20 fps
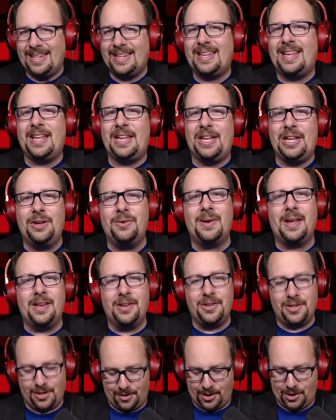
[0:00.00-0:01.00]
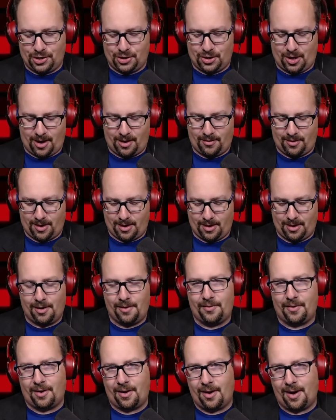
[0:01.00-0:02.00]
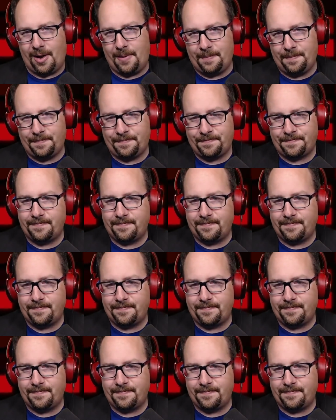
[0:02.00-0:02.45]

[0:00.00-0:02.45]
get you into the genre overall.